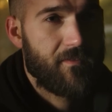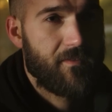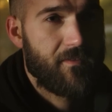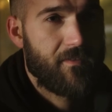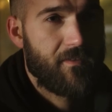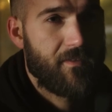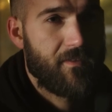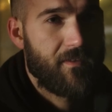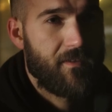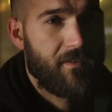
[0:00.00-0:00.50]
To
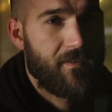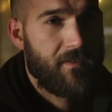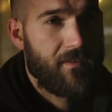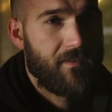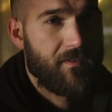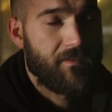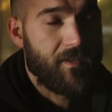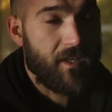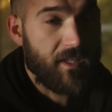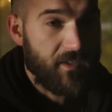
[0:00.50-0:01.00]
get to
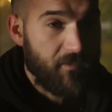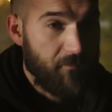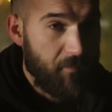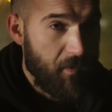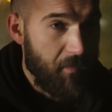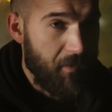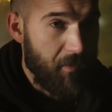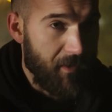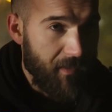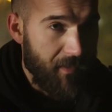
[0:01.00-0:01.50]
heaven, one
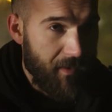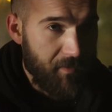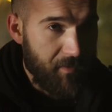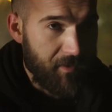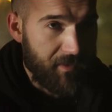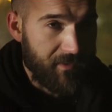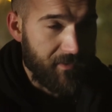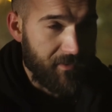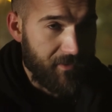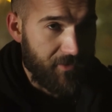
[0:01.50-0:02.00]
must choose
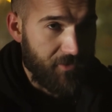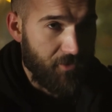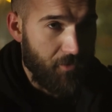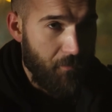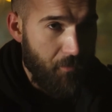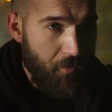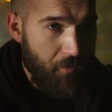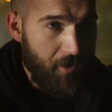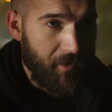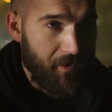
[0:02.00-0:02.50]
God within
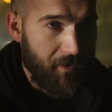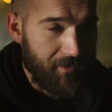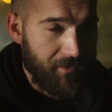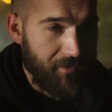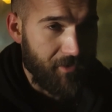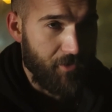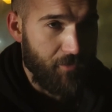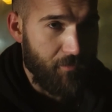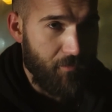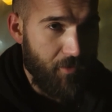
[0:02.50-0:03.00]

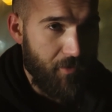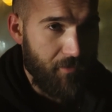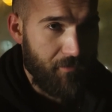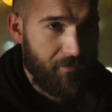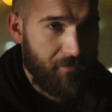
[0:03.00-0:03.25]
themselves.